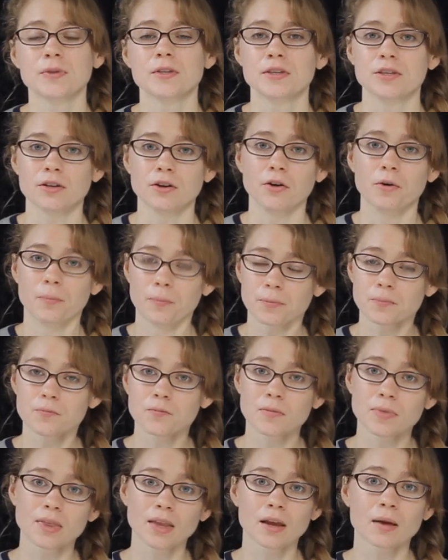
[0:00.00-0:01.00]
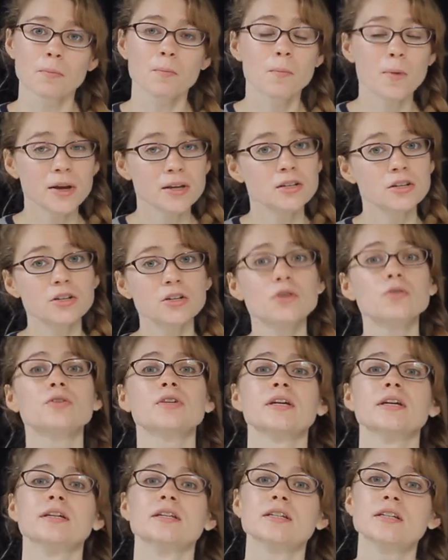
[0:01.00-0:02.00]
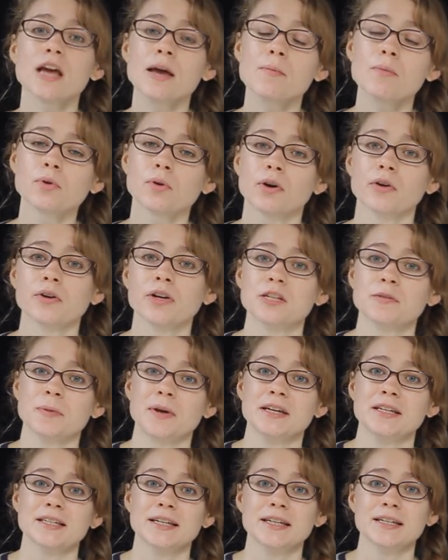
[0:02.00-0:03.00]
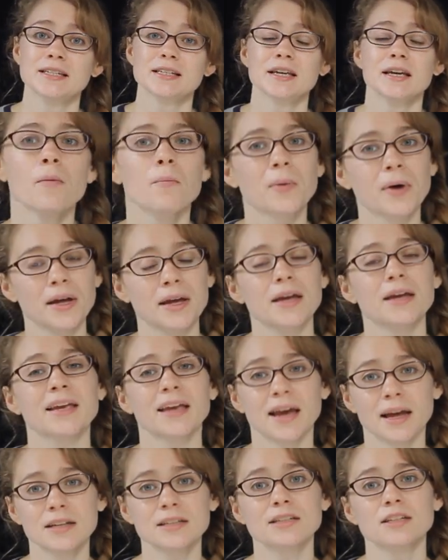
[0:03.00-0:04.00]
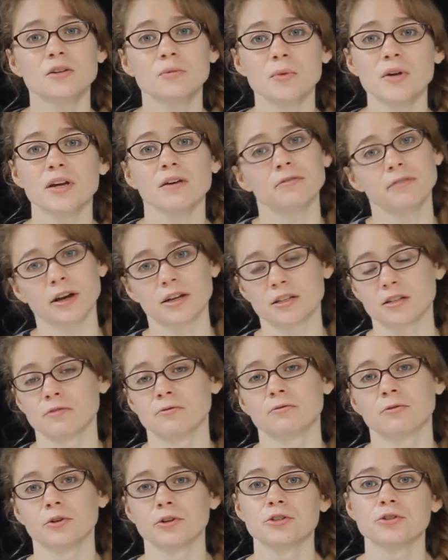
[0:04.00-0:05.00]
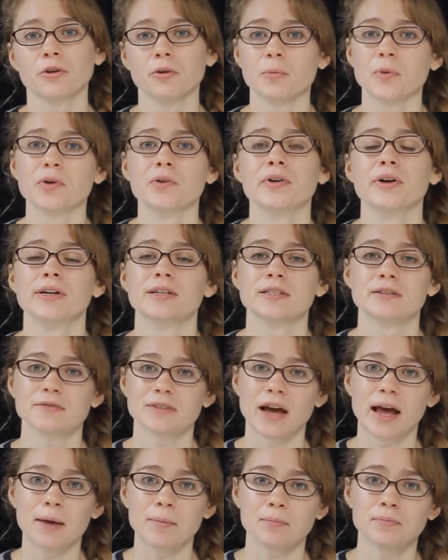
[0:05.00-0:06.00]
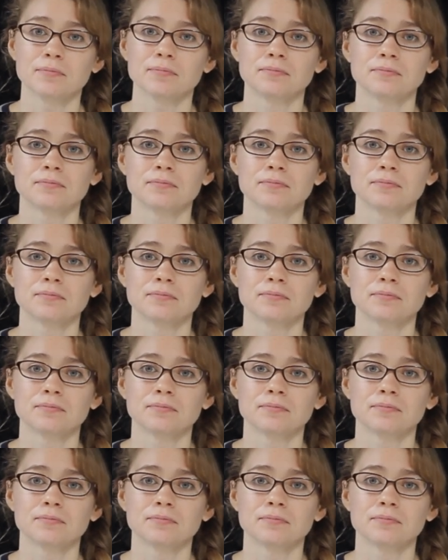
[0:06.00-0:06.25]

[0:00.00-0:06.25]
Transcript: So best to use in temporary spaces, but it can still be effective for short periods of time.